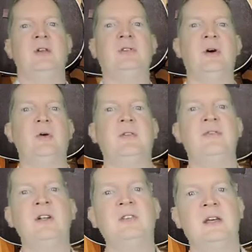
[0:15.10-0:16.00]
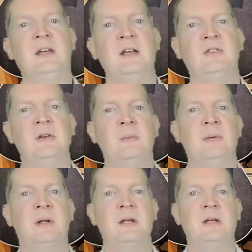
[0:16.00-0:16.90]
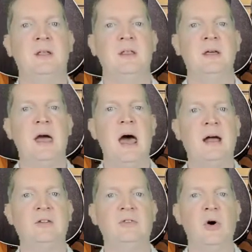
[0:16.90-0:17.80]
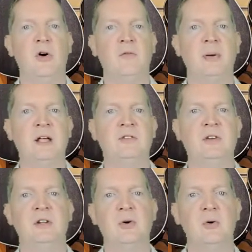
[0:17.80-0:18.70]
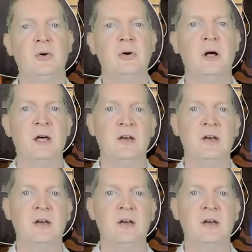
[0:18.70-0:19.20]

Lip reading: So, fretting is simply the act of placing your